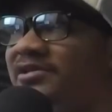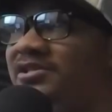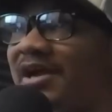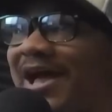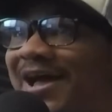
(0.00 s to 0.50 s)

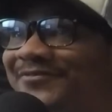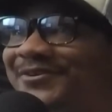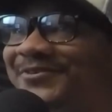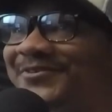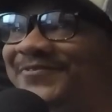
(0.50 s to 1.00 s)
after
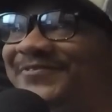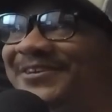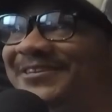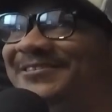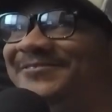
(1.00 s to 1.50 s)
turned
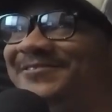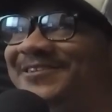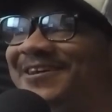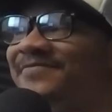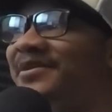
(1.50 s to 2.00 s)
into a
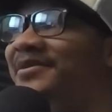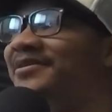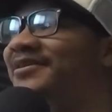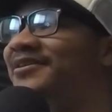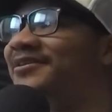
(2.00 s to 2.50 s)
nightmare.
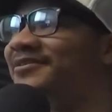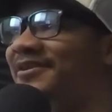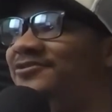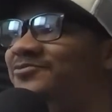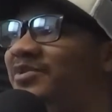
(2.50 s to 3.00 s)

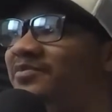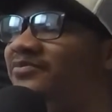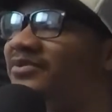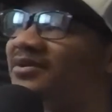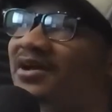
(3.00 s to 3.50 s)
There's people.
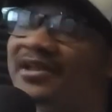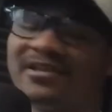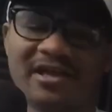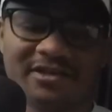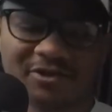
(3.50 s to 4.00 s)
I
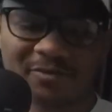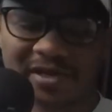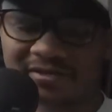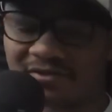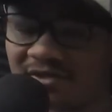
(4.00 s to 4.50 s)
need to go back
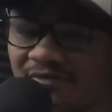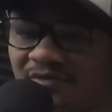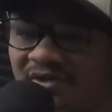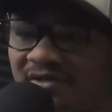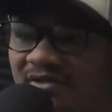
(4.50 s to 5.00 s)
and look and
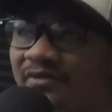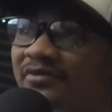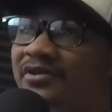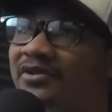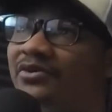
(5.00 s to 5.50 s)
read
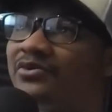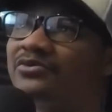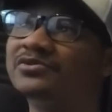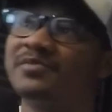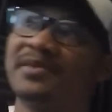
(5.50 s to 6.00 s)
the local
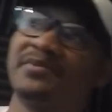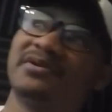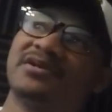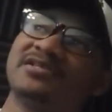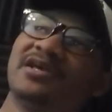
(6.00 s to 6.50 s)
newspaper,
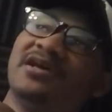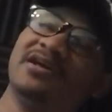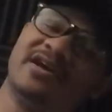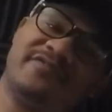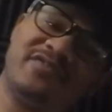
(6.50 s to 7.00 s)
because I
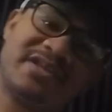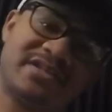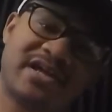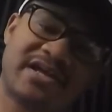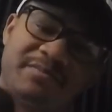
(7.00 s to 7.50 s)
feel like there
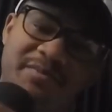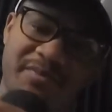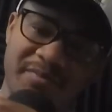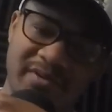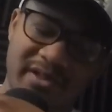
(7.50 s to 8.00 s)
had to be
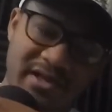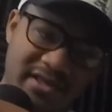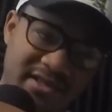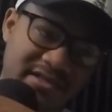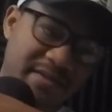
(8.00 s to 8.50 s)
people that got
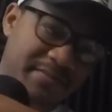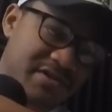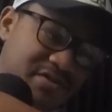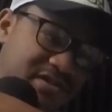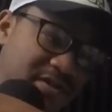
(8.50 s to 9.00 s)
kidnapped. Because there's
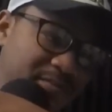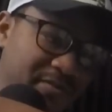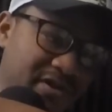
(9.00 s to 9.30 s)
some people that